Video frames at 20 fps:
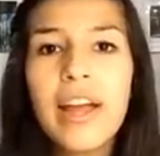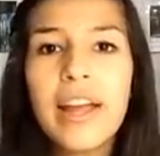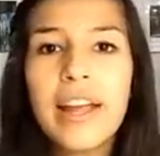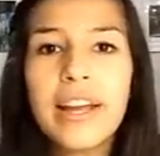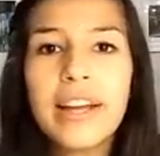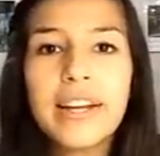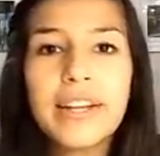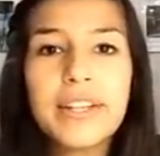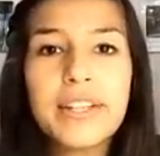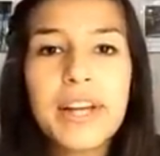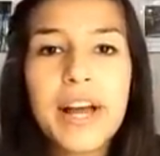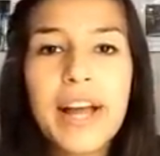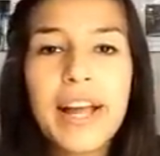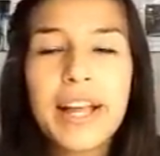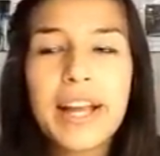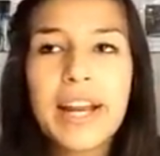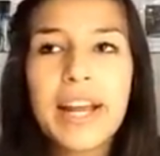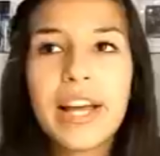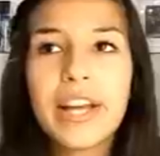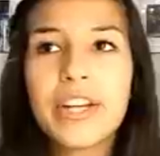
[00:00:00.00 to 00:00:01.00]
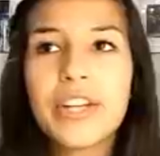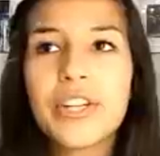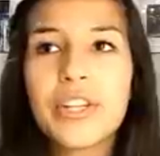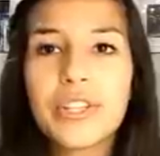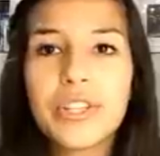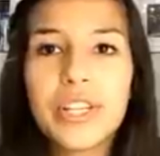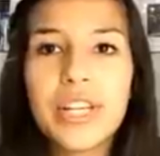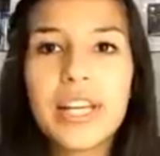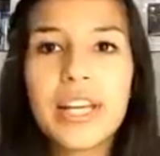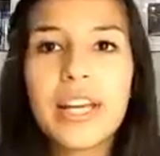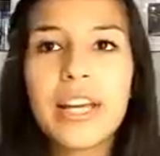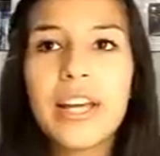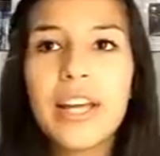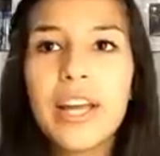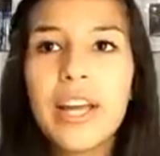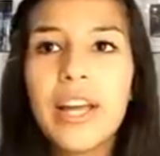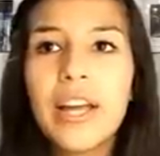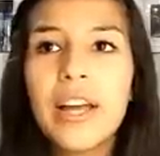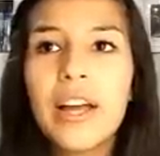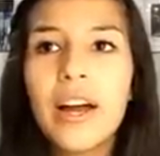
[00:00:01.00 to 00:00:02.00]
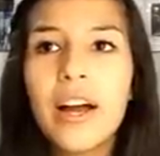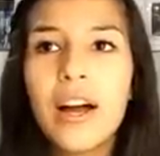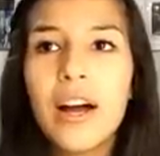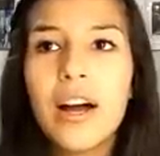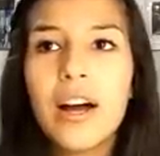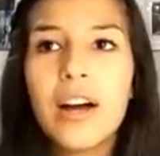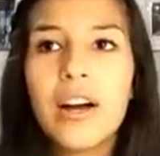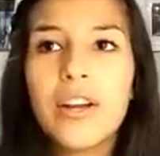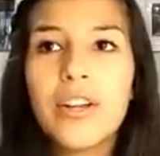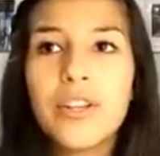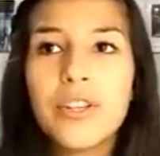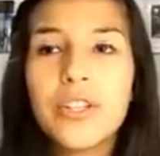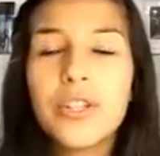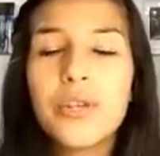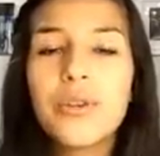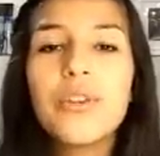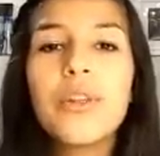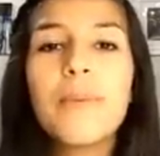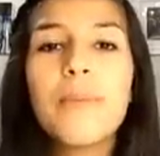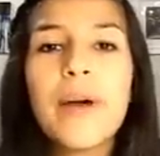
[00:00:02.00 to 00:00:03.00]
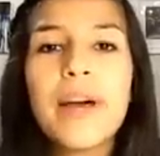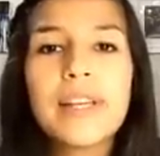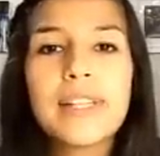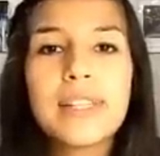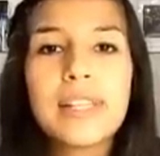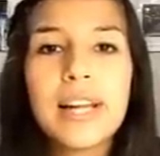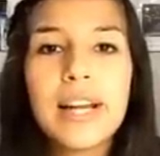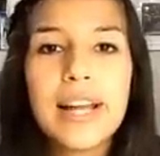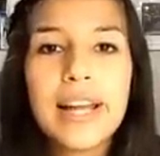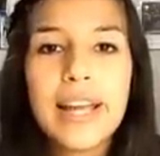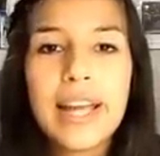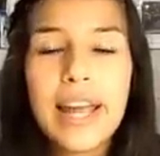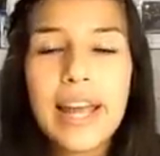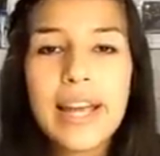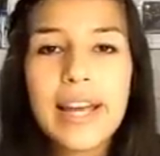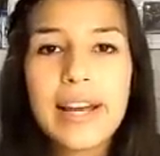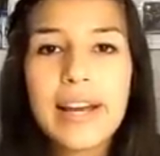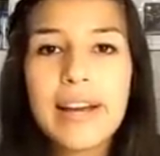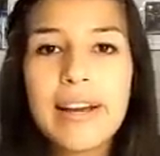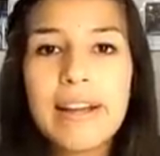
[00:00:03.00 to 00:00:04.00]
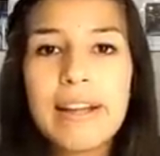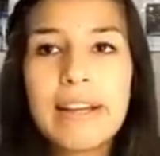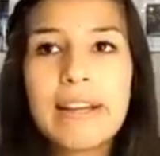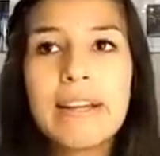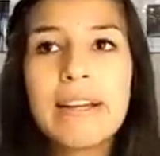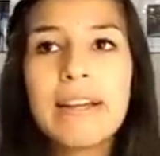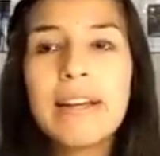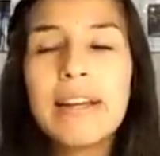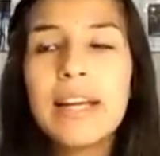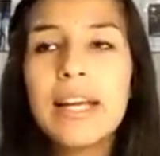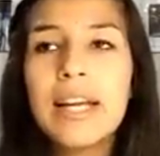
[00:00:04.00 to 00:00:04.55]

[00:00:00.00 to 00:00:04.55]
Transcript: And I can actually uh, do the best that I can